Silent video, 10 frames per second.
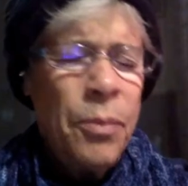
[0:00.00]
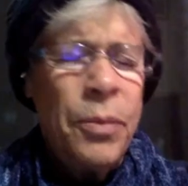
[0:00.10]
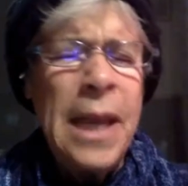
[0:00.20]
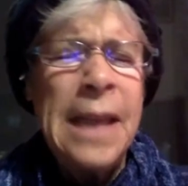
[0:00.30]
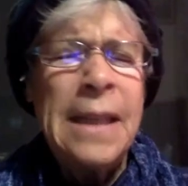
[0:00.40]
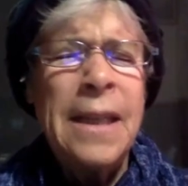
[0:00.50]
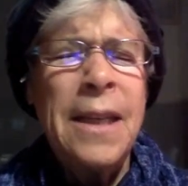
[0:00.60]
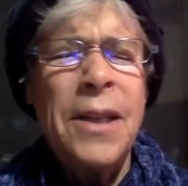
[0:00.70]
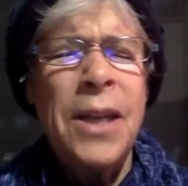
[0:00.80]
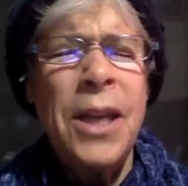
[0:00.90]
Blessed
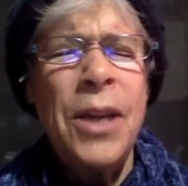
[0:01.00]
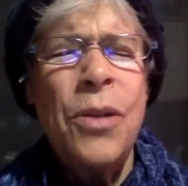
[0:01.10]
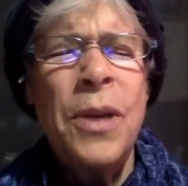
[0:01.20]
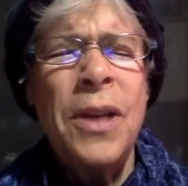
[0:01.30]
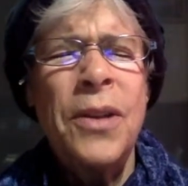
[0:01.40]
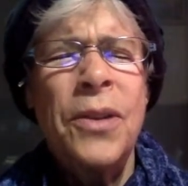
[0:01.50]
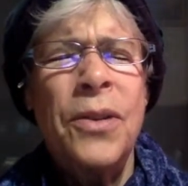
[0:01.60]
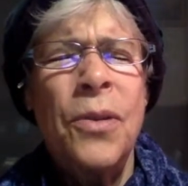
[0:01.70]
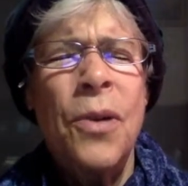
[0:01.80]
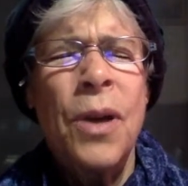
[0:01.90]
is he who in his
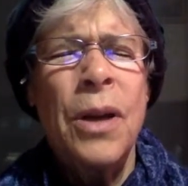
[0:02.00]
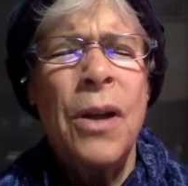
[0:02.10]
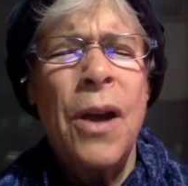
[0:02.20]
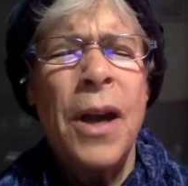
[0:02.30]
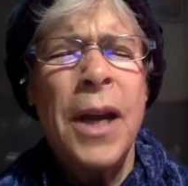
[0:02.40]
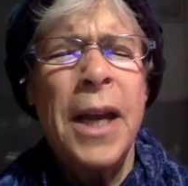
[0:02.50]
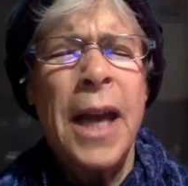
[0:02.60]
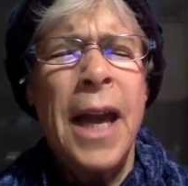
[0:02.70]
sore longing